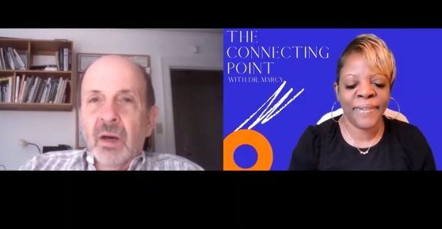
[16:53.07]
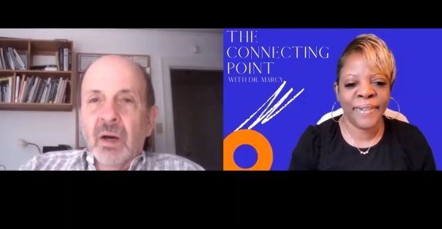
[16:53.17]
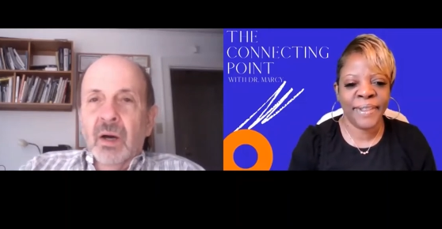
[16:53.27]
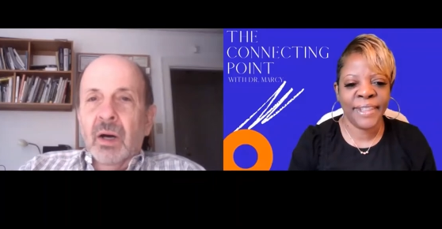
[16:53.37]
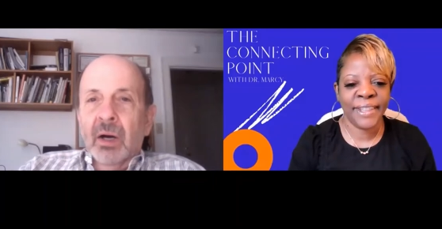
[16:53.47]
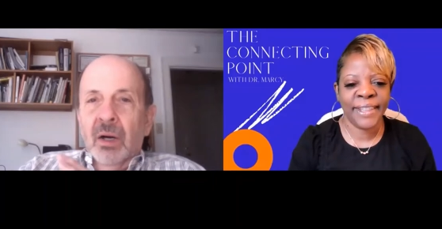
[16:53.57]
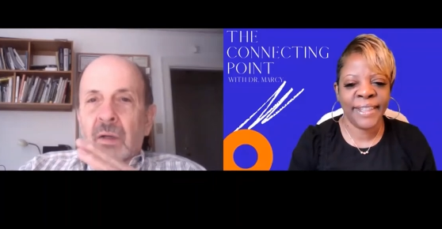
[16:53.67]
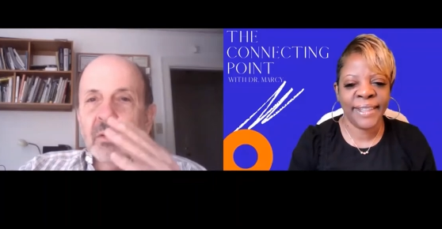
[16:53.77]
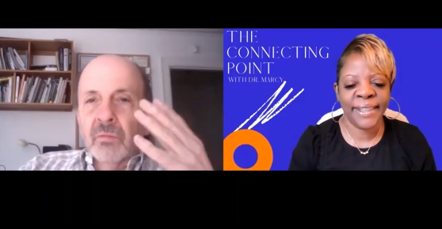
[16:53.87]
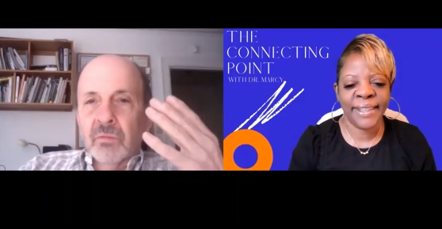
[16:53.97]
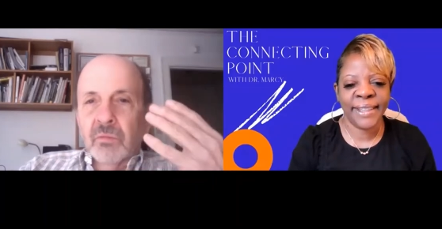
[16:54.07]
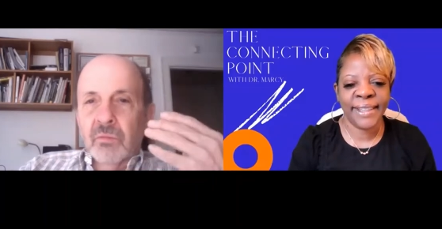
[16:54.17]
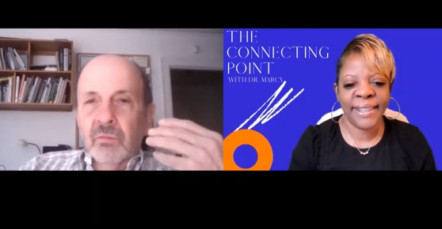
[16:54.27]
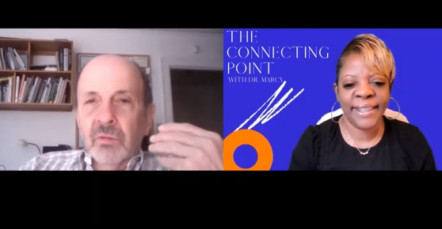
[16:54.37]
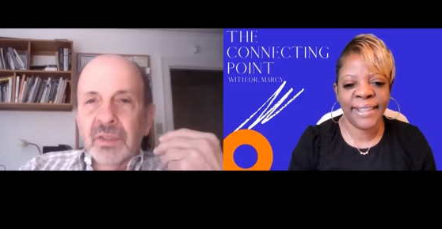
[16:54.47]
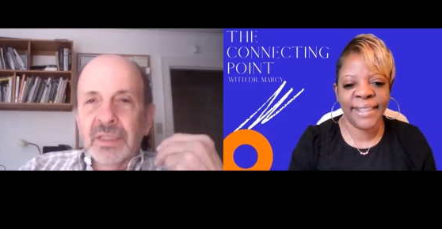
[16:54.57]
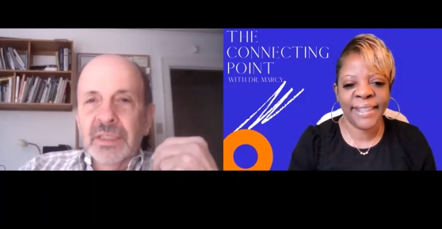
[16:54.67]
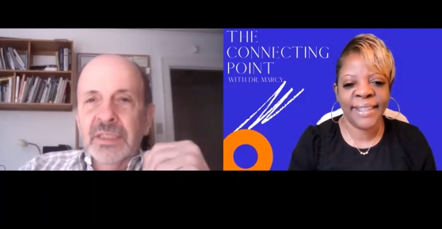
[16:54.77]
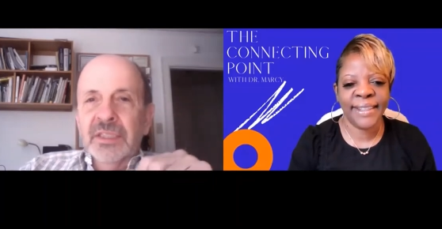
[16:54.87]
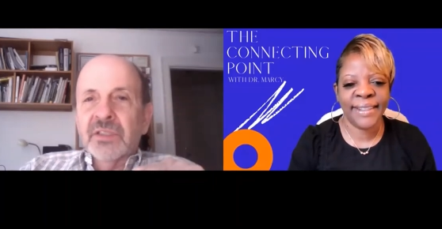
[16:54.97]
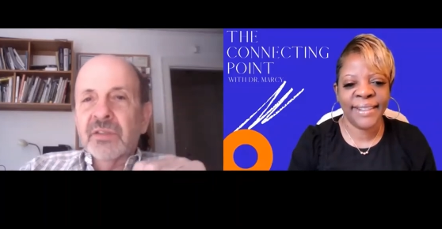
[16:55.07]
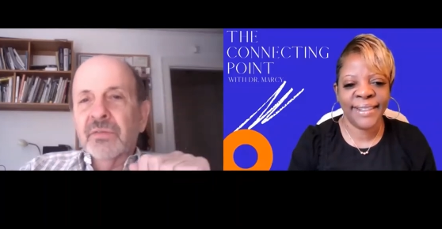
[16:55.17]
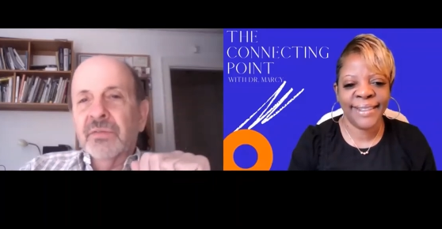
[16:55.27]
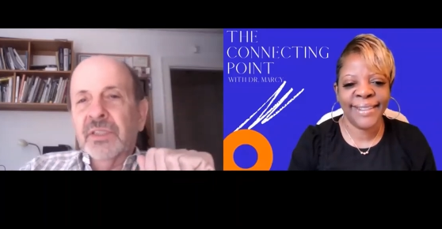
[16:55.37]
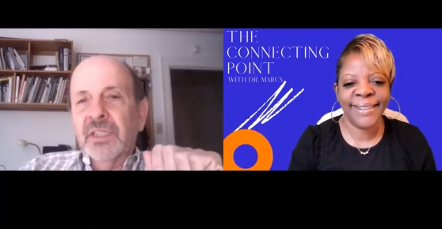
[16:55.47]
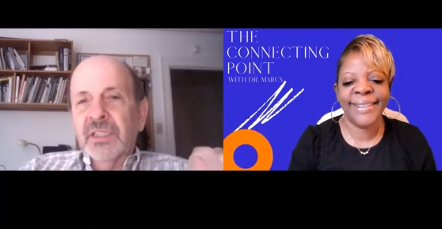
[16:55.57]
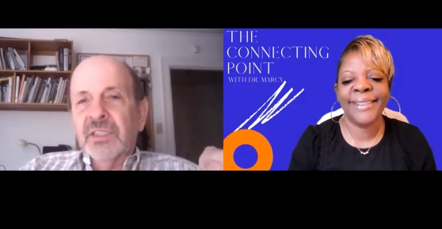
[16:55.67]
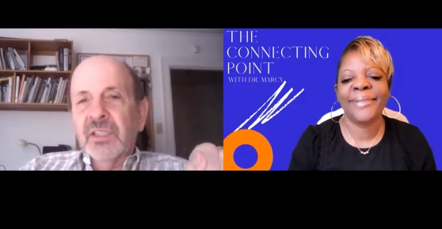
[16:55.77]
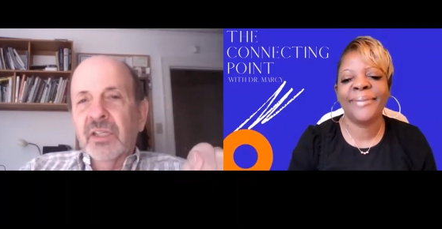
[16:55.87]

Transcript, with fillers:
Speaker 1: uh, release of tension.